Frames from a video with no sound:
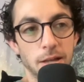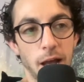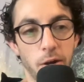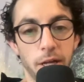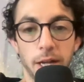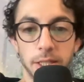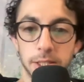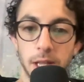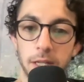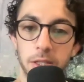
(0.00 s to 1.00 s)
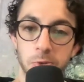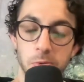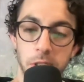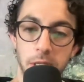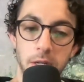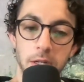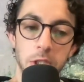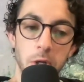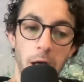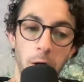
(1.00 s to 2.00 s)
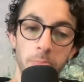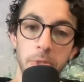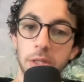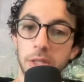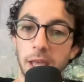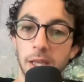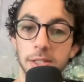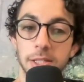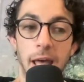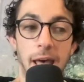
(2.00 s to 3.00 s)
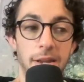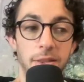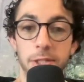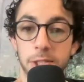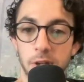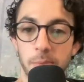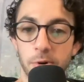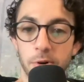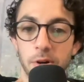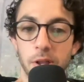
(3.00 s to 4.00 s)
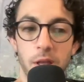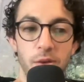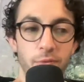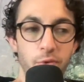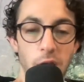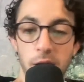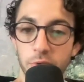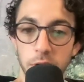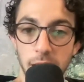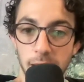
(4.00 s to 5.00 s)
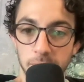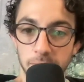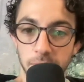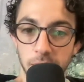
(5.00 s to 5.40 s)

how can I design this routine to help me land at this number for every game